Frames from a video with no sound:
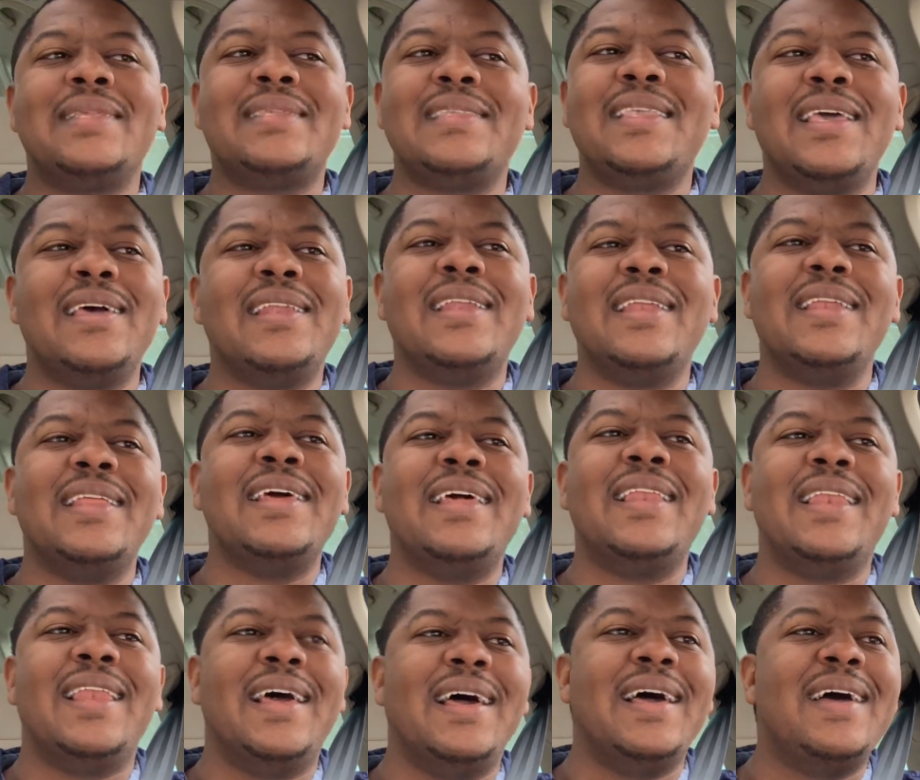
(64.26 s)
it's still a
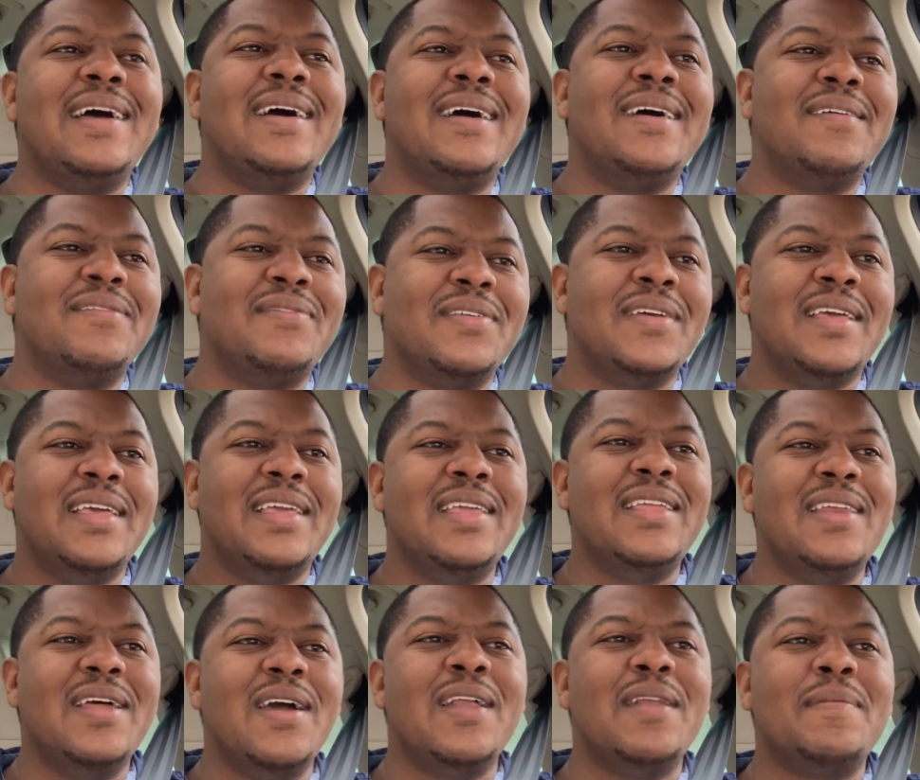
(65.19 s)
little love.
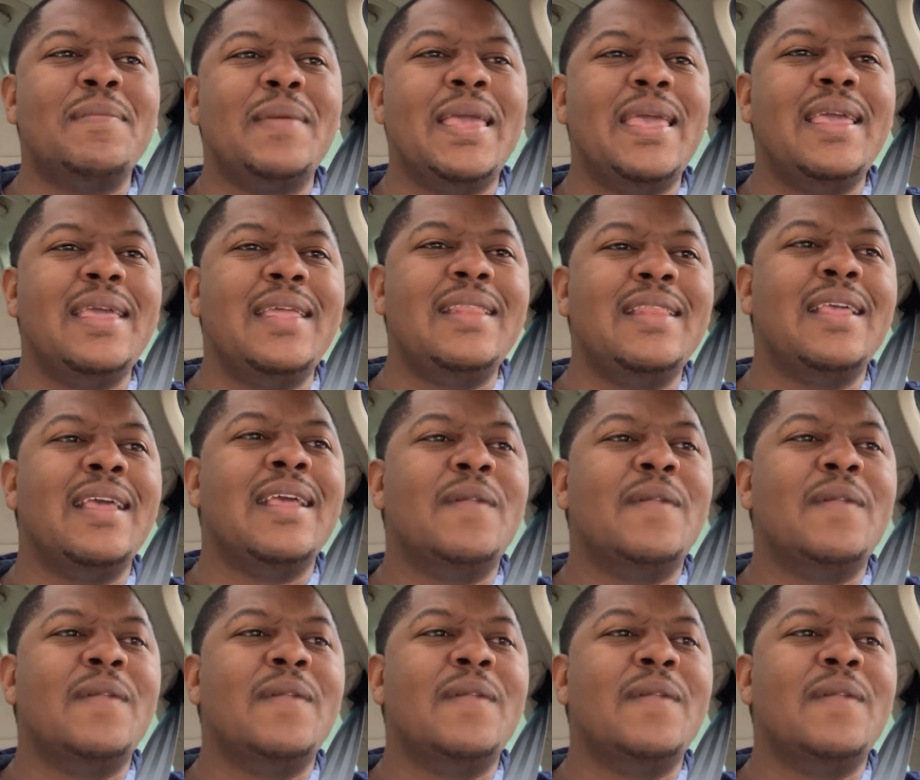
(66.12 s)
You know what I mean?